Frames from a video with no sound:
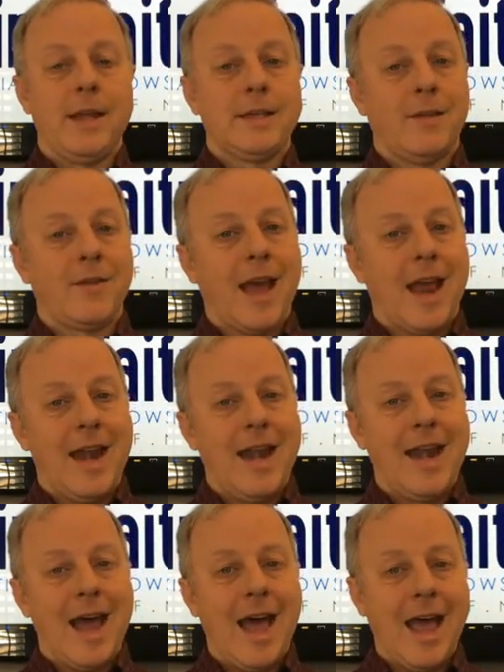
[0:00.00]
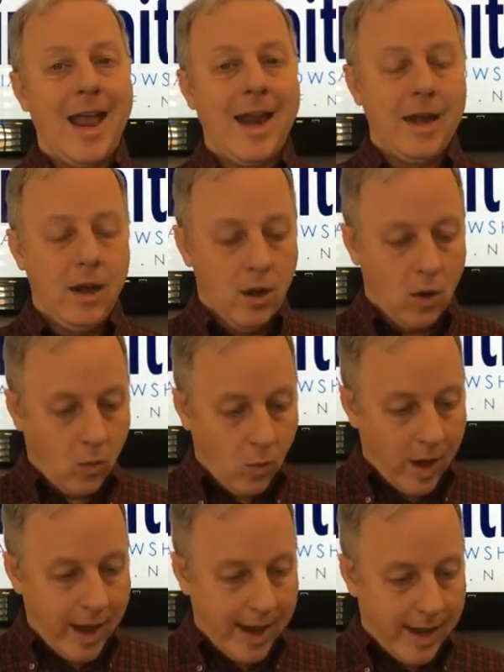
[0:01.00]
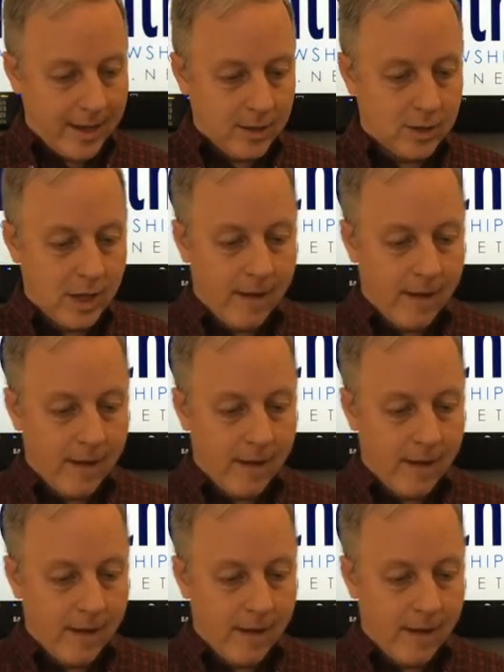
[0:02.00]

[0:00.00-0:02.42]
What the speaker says: I've got 9 ways